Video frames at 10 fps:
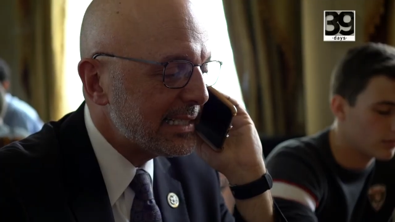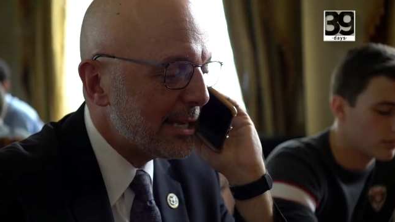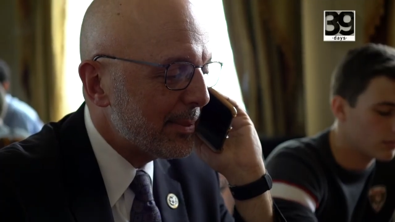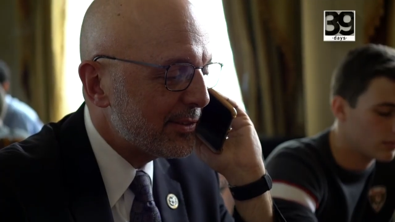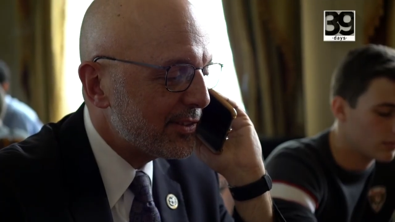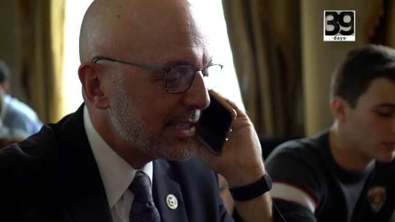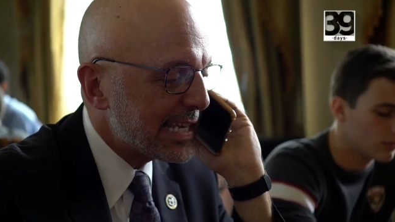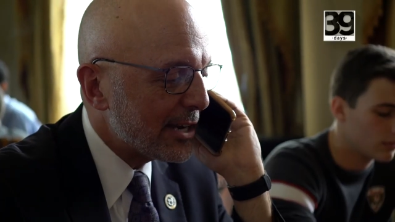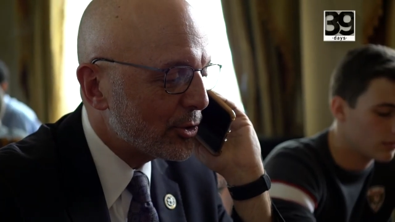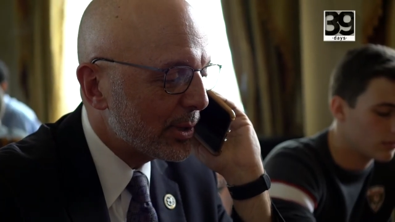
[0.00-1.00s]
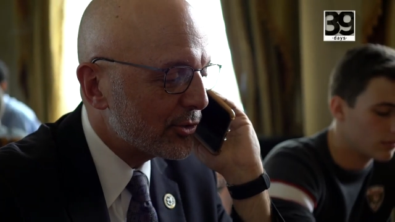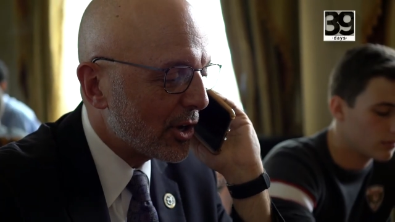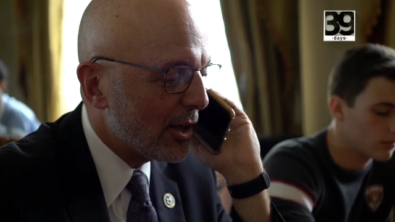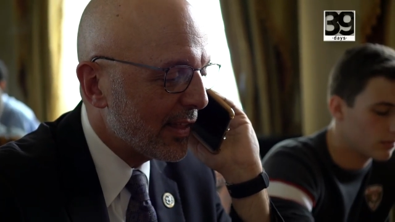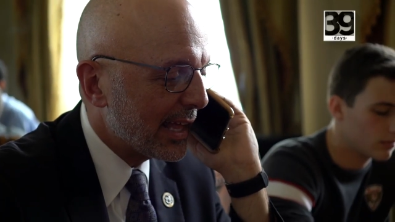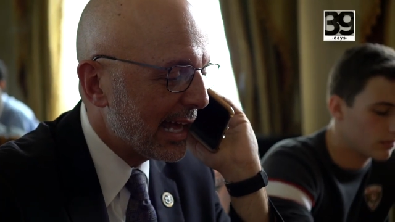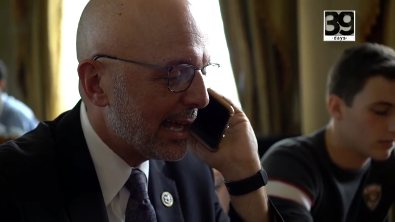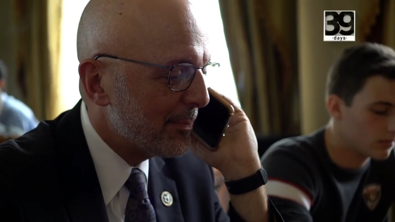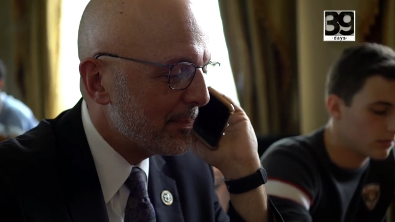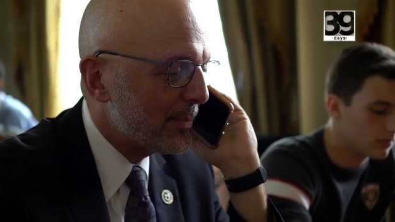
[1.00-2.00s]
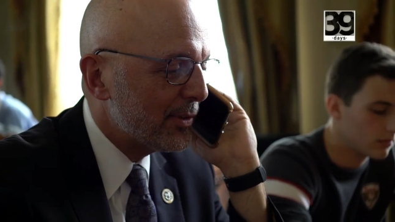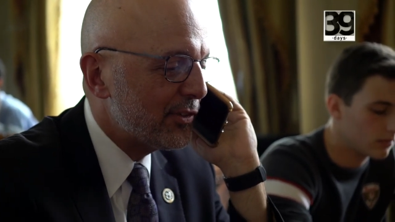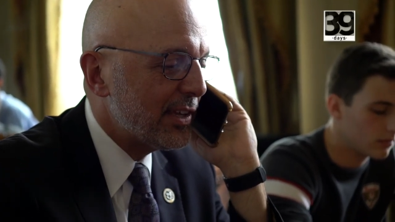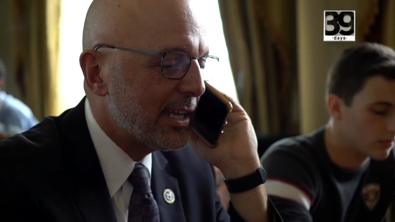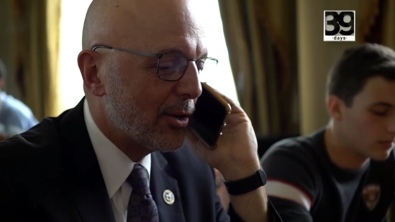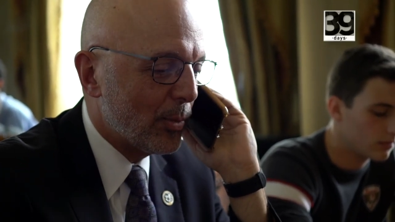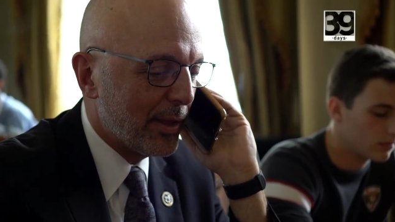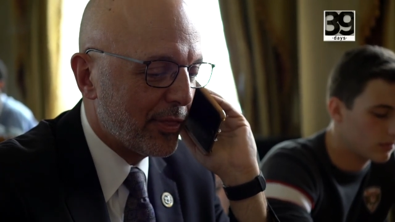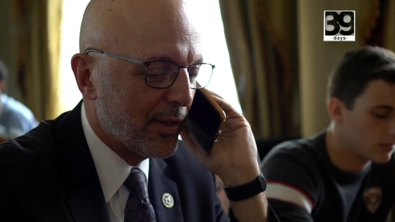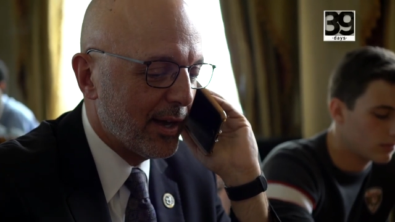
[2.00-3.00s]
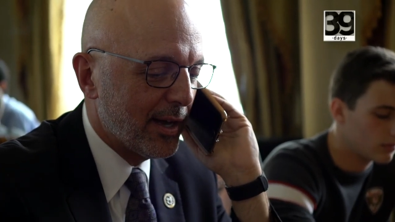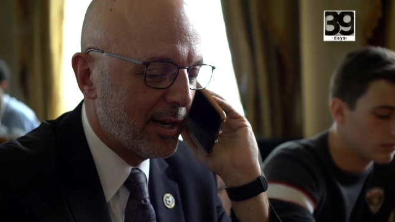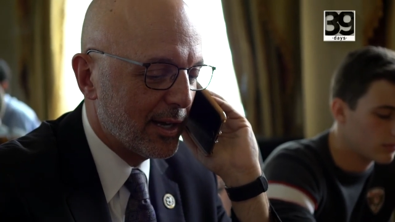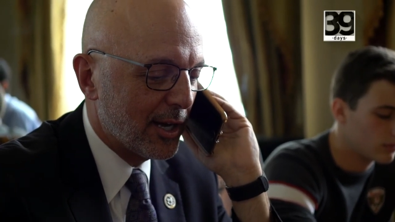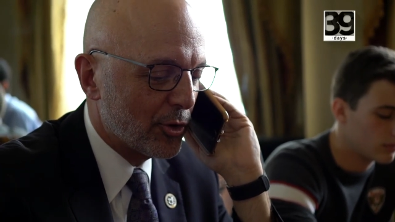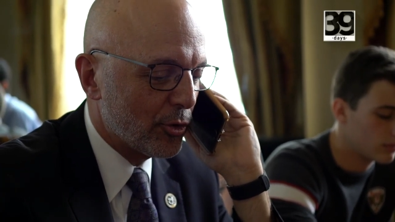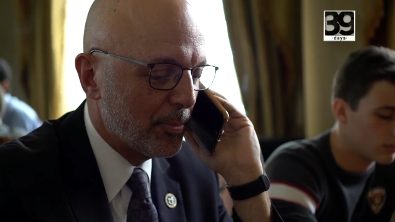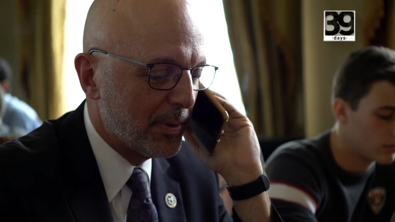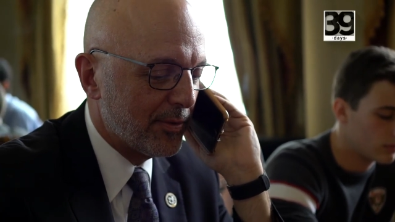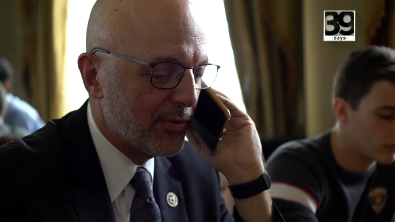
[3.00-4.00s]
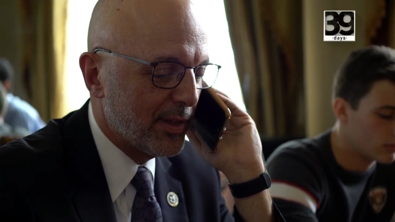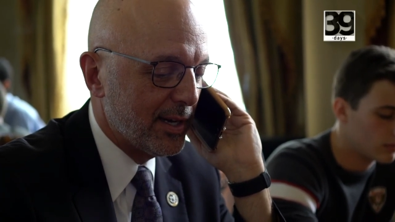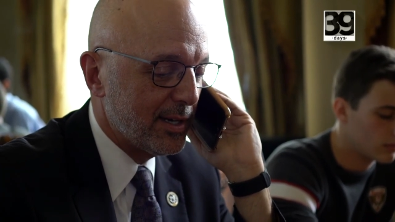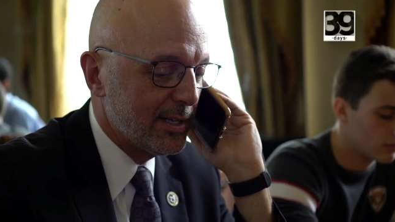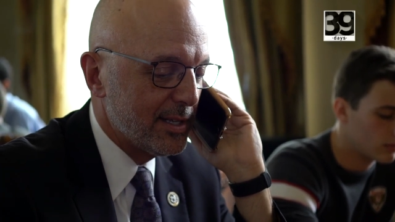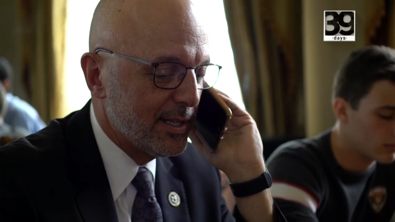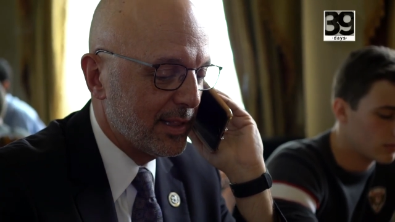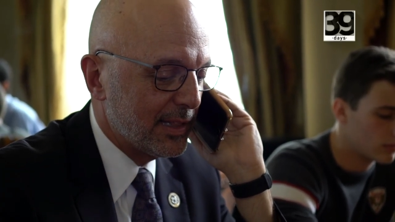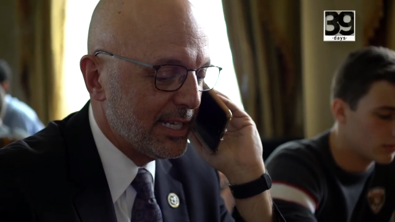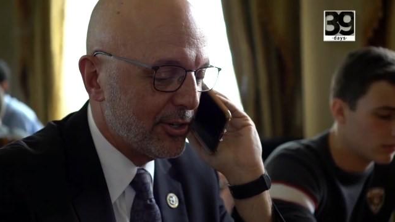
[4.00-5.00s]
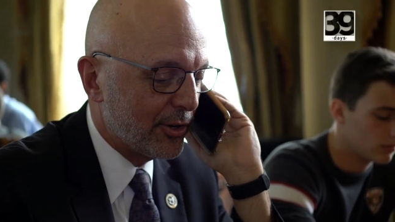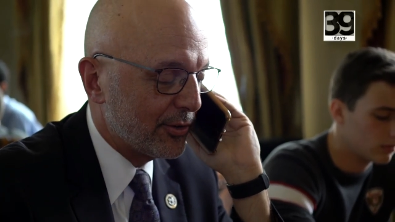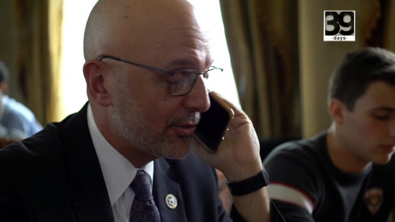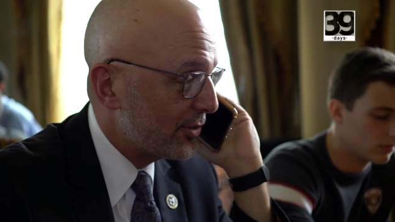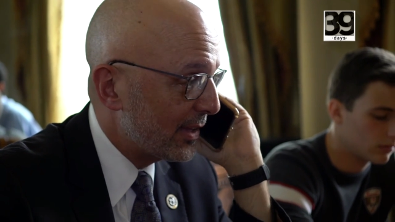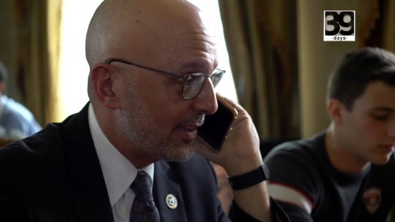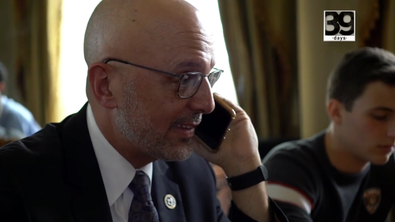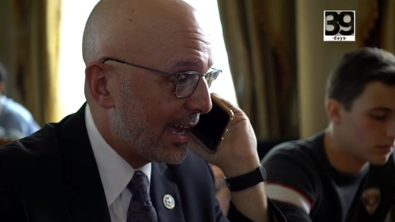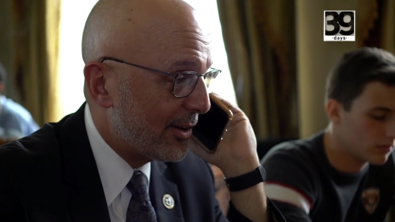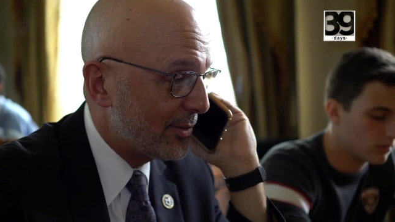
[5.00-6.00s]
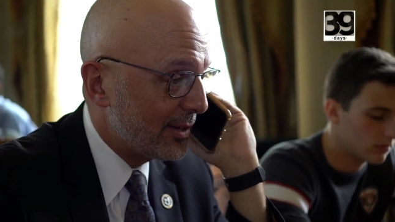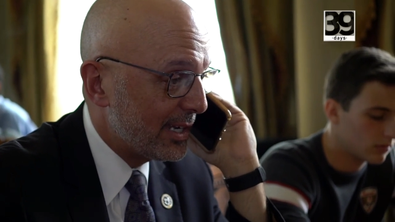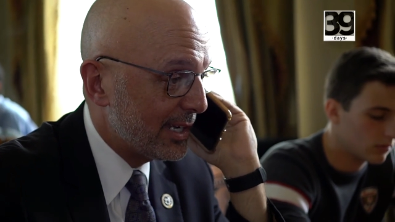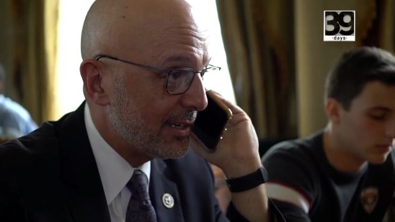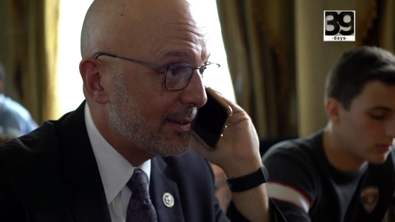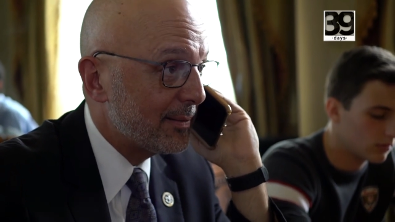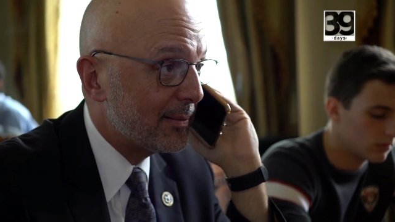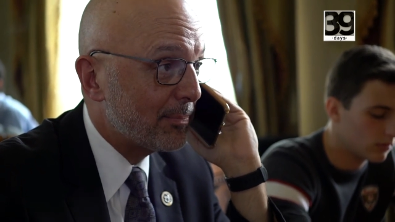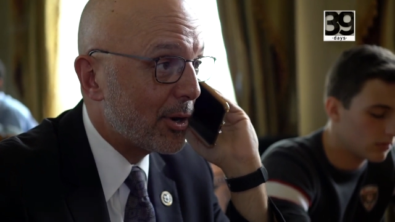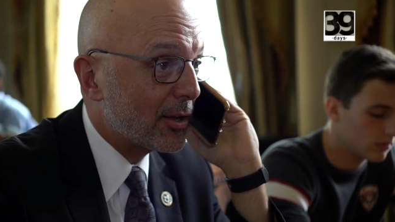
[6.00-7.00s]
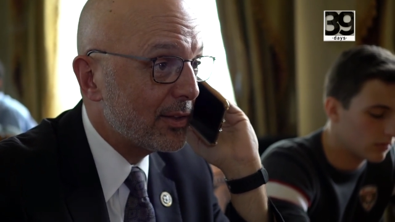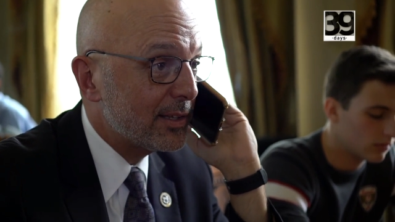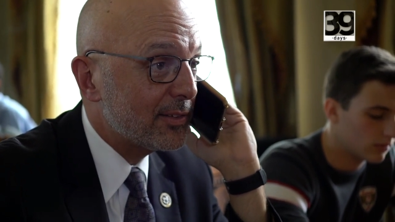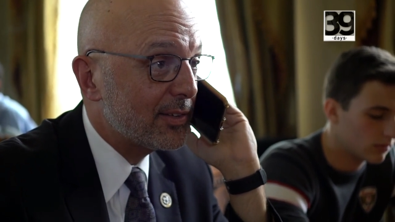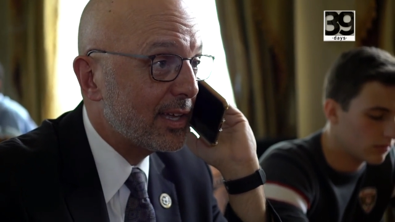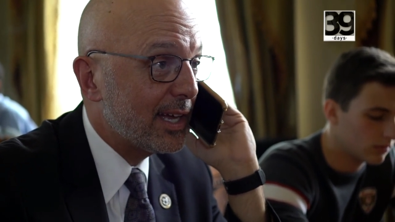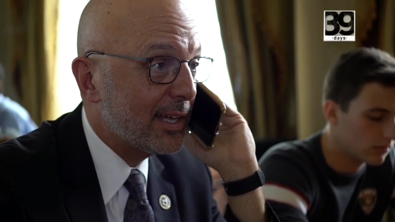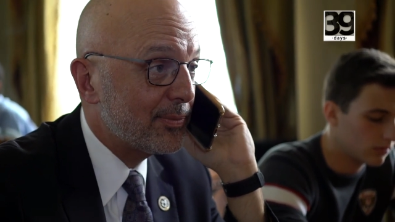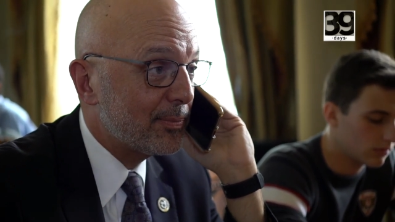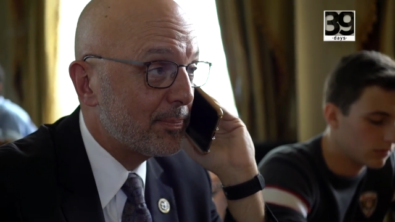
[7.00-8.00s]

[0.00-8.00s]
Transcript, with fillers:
Speaker 1: Tim, it's Ted Deutch calling. I'm sitting with uh, a group of the leaders uh, down in Parkland, uh,